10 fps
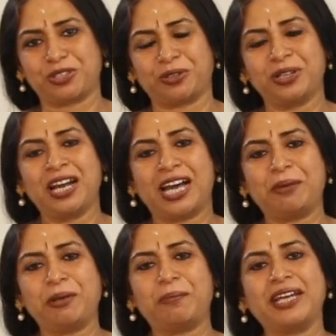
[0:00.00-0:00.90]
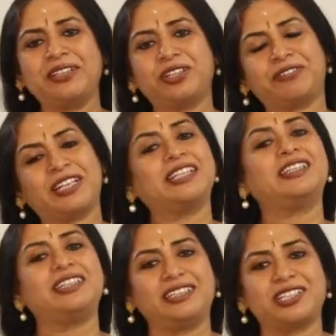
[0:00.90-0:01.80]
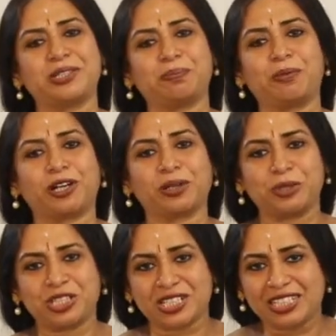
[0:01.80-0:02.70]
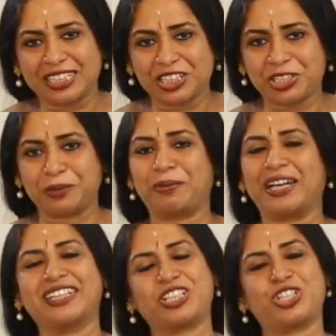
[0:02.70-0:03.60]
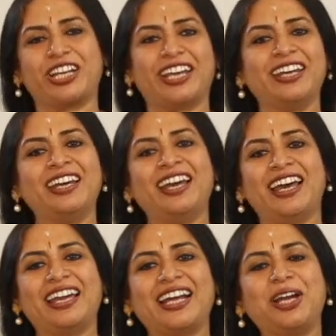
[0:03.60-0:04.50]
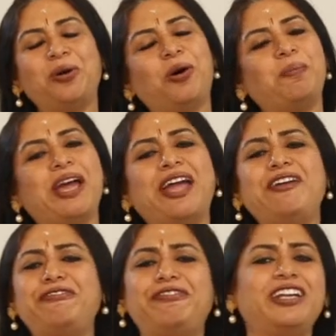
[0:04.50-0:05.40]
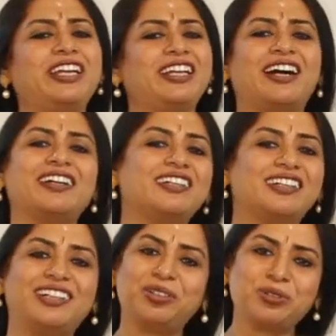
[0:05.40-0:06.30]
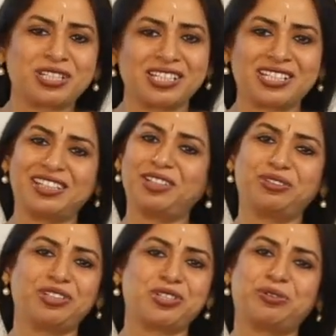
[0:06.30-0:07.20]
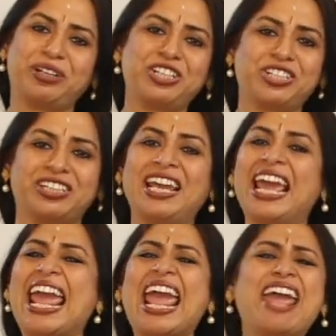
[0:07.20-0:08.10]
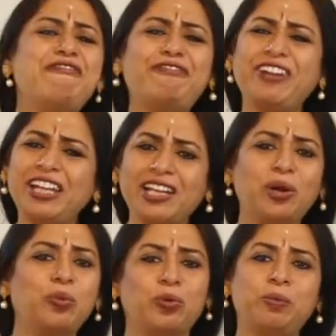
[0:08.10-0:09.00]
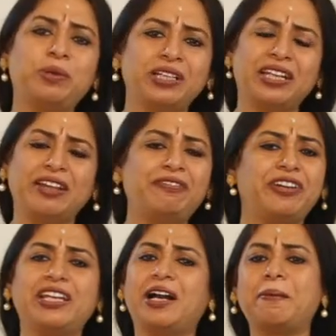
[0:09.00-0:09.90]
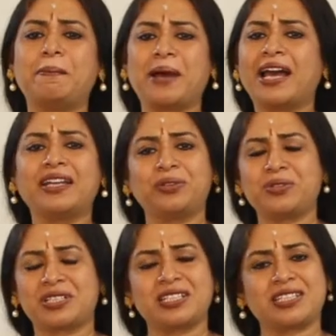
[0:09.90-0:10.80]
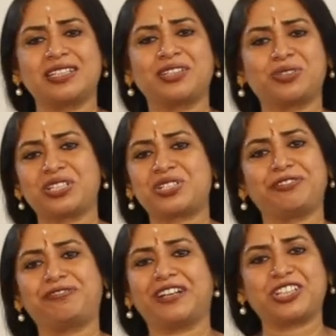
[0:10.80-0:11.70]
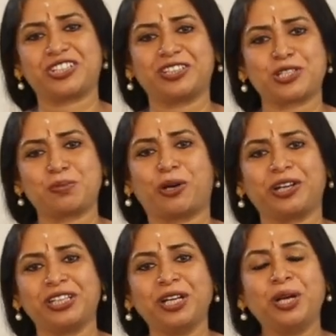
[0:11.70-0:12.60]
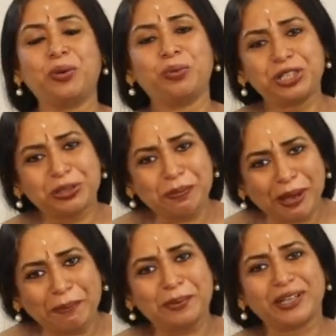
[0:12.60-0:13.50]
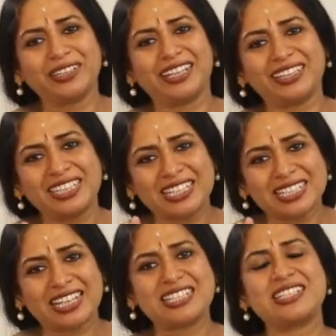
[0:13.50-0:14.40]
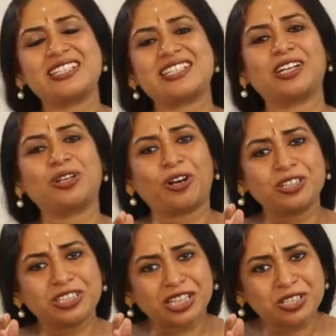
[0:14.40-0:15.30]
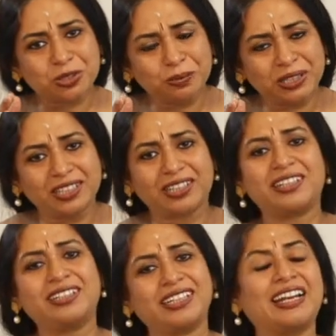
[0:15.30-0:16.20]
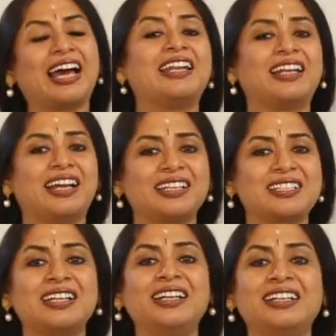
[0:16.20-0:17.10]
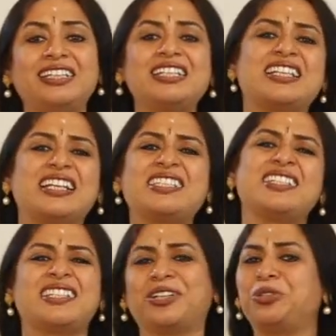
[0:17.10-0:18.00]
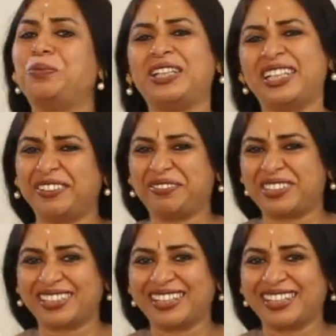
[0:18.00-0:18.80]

You know, I'm reminded of another leadership model, which is leadership by the chair. And I hope every young girl who's listening to this oration, every young woman and every young man who's listening to this reflection this morning will remember that these lessons are not just to be learnt and analyzed. These lessons are to be lived.